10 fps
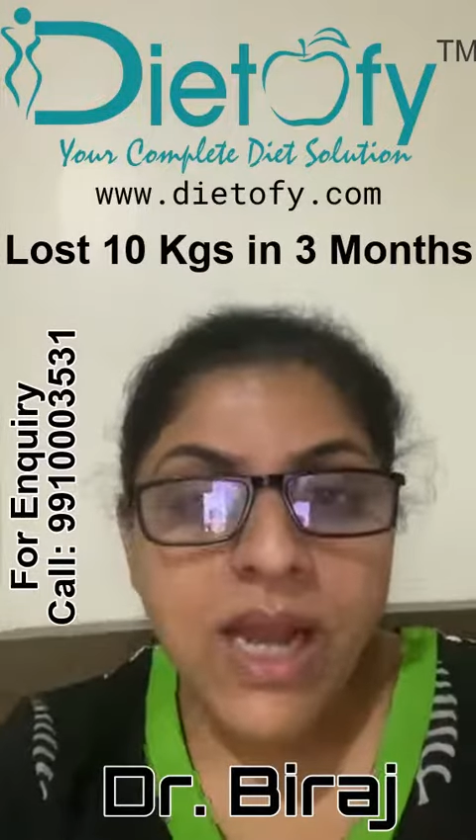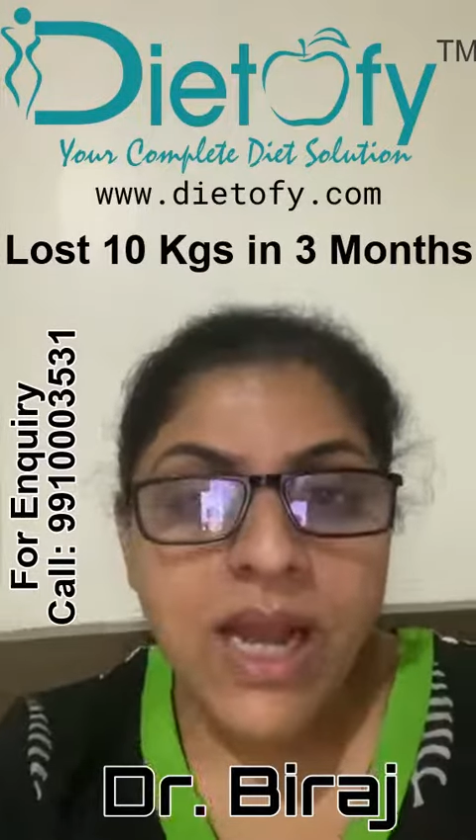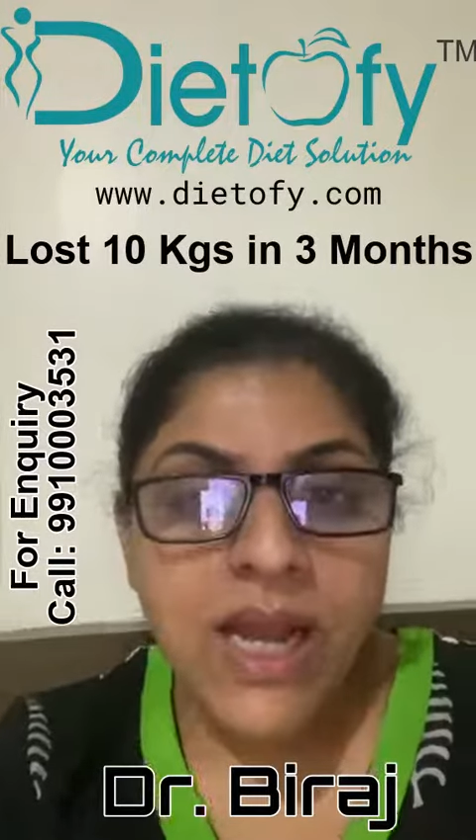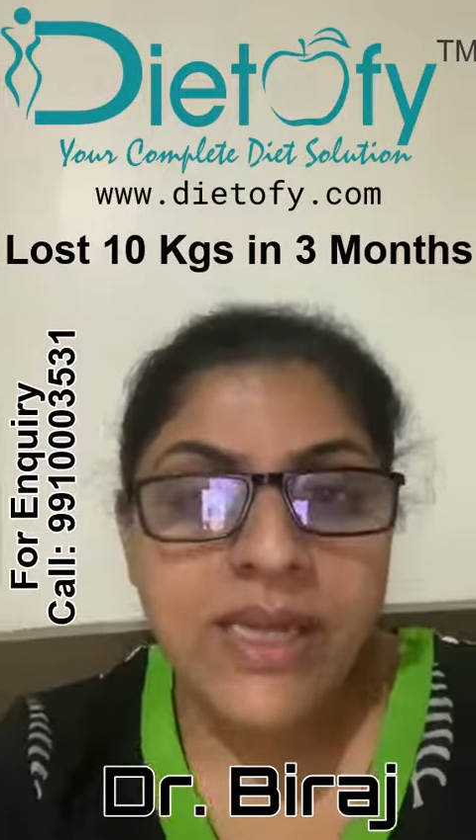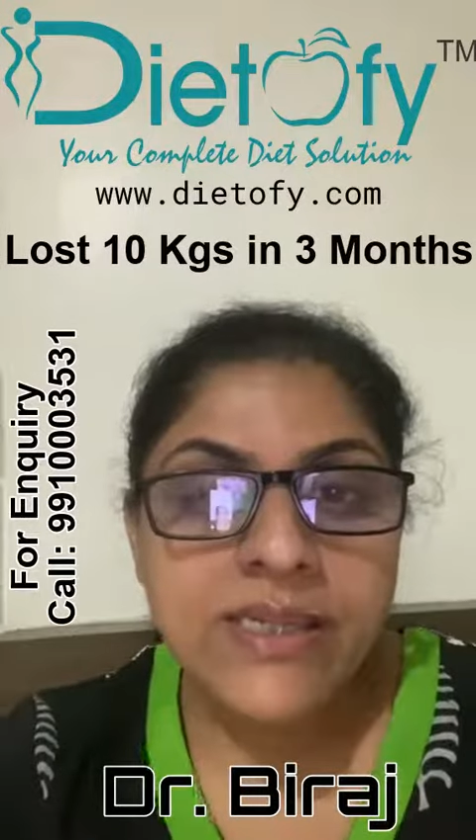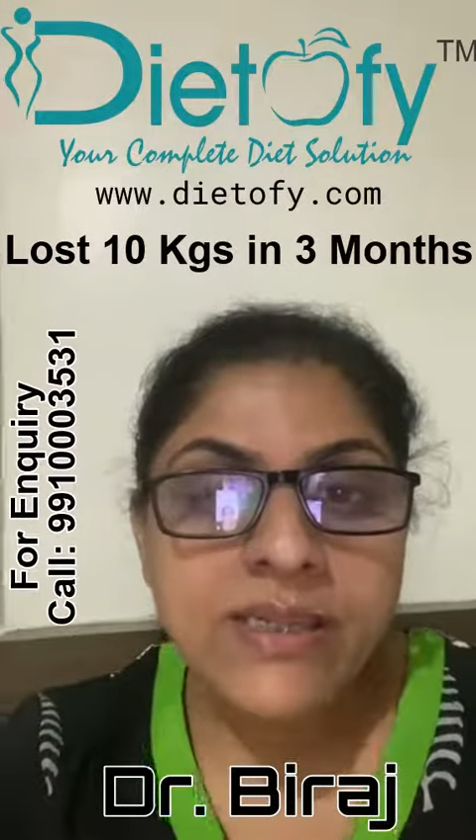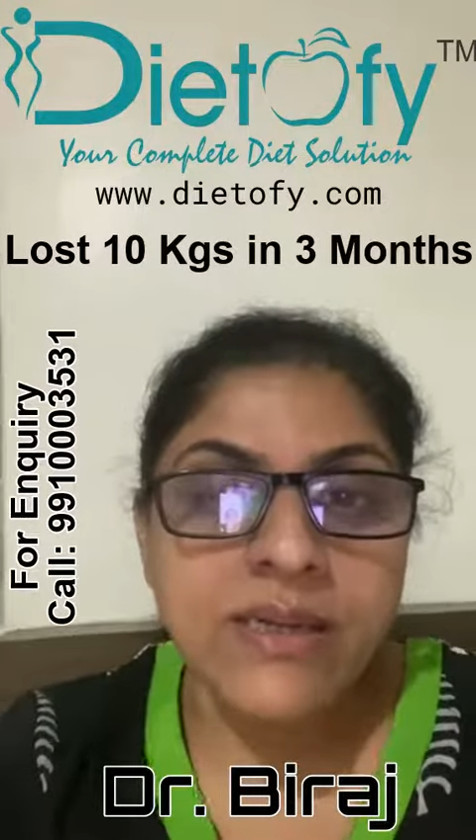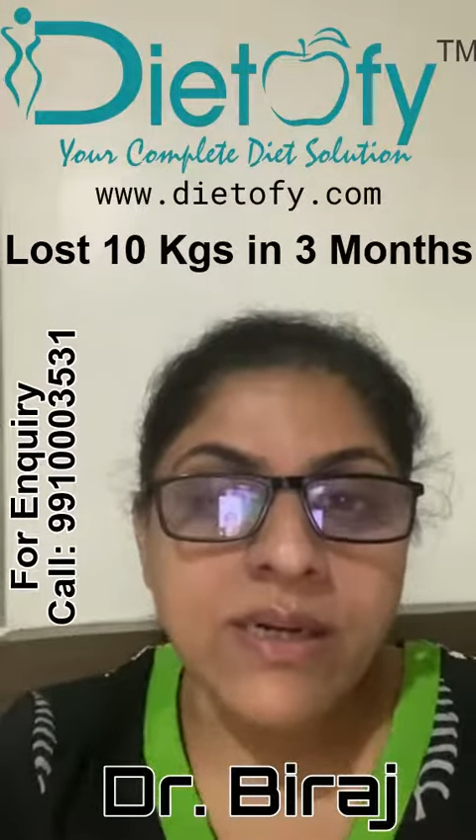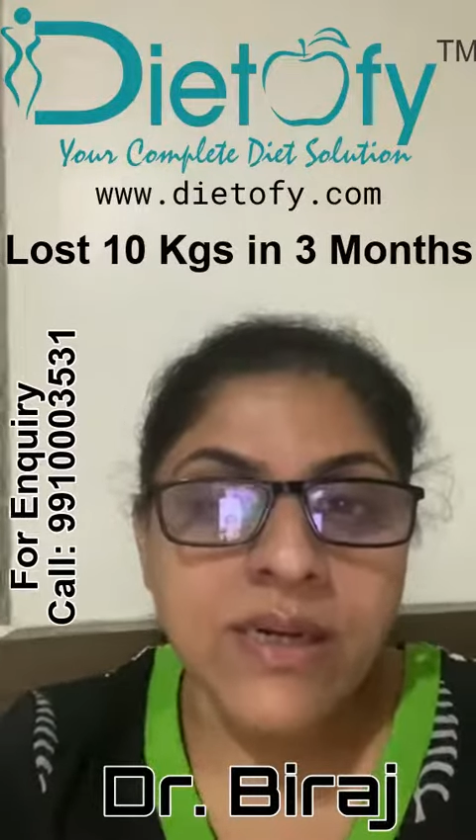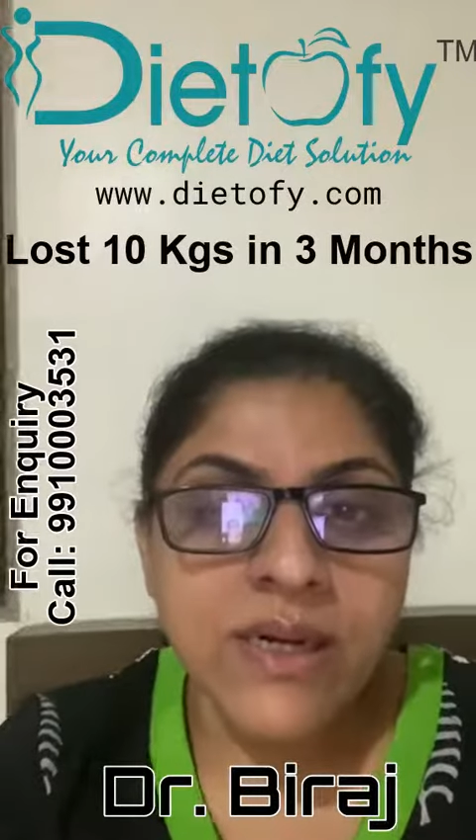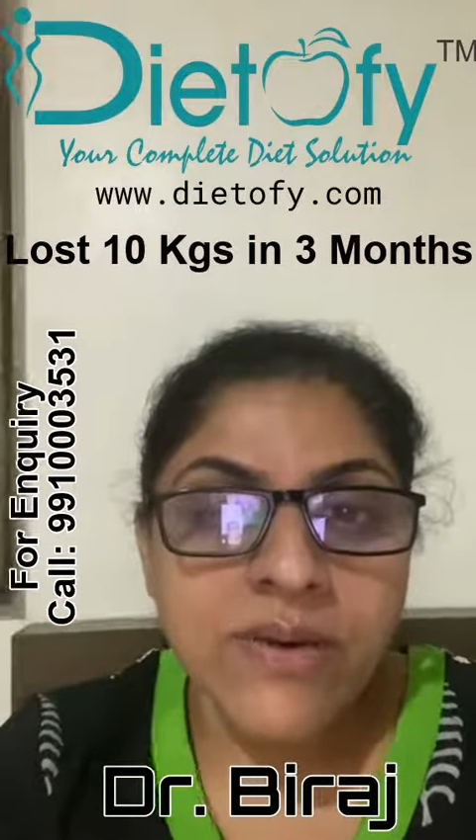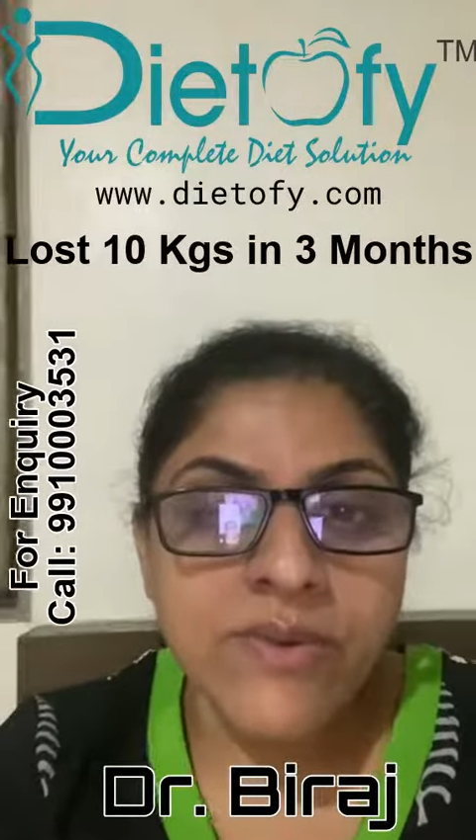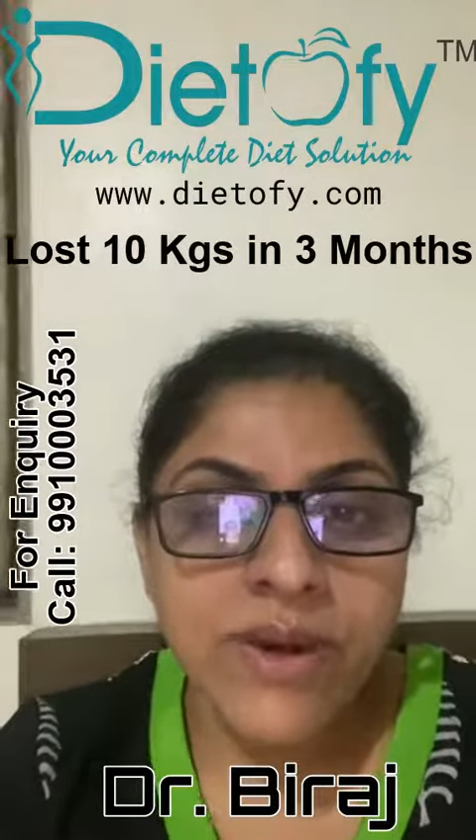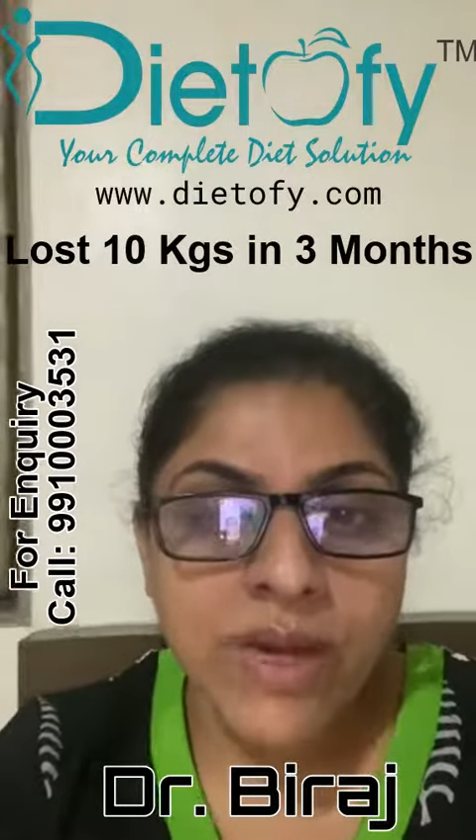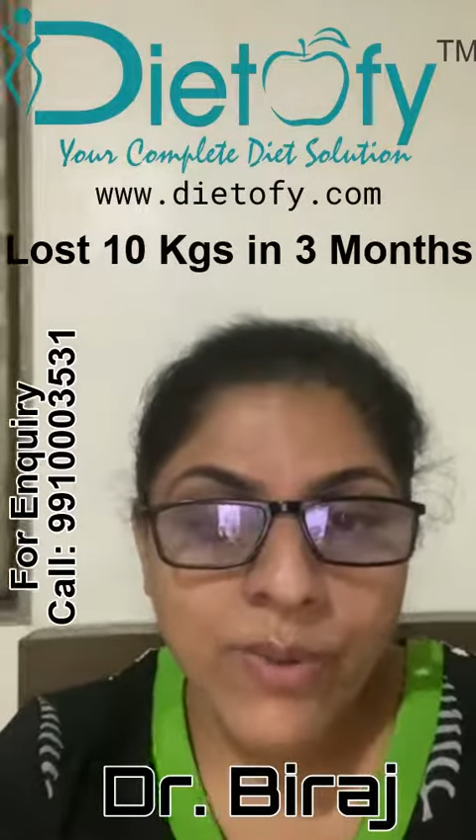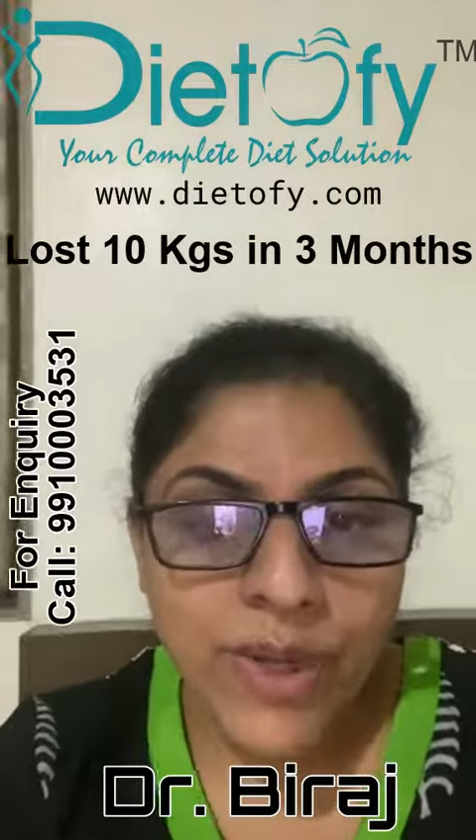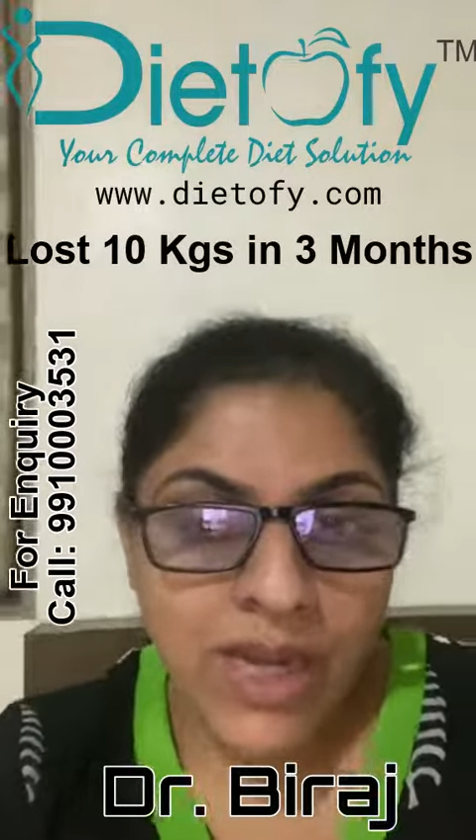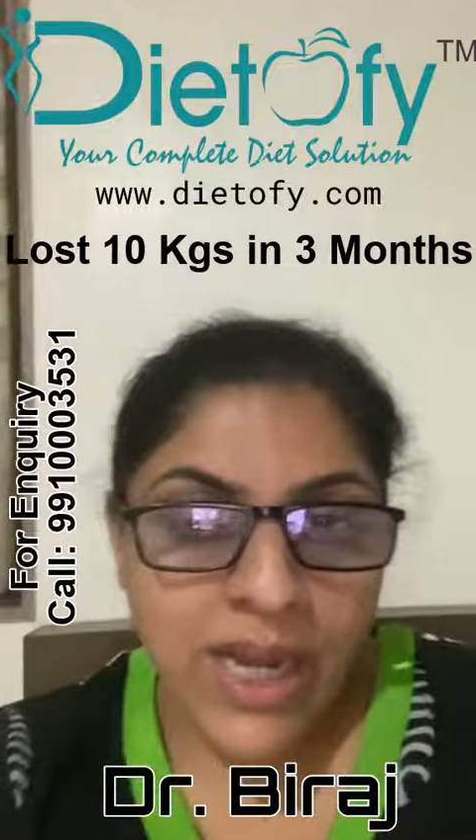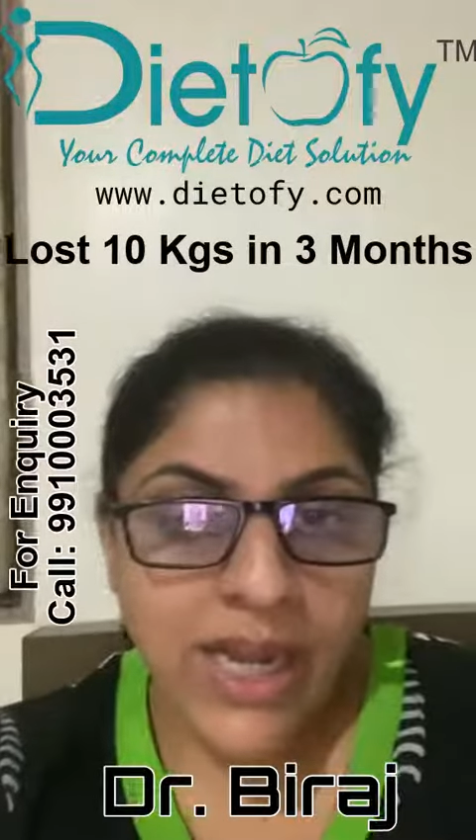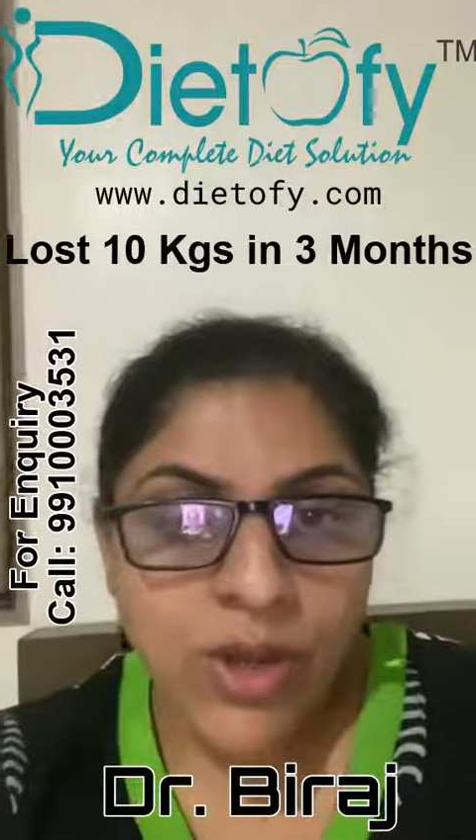And uh, I